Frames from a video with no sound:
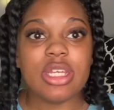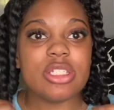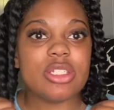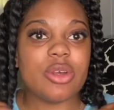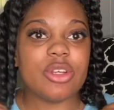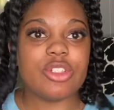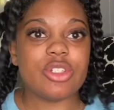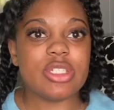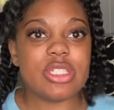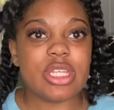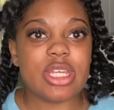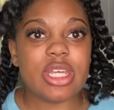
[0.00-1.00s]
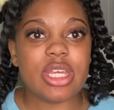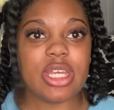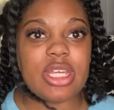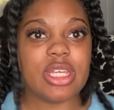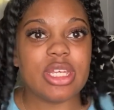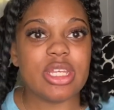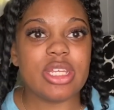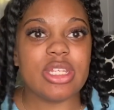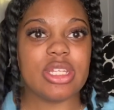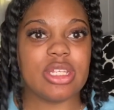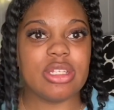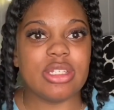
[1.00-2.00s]
So as you can see,
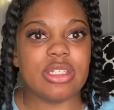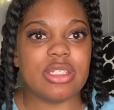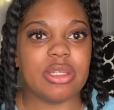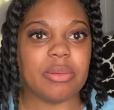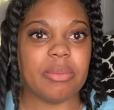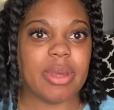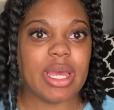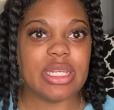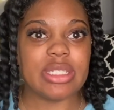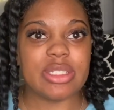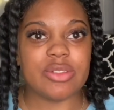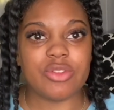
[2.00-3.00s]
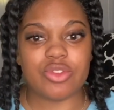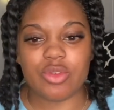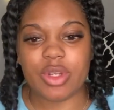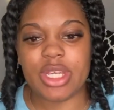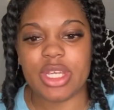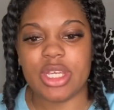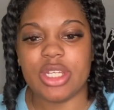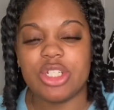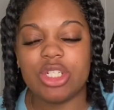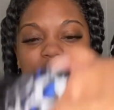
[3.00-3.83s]
it is a massive shrinkage.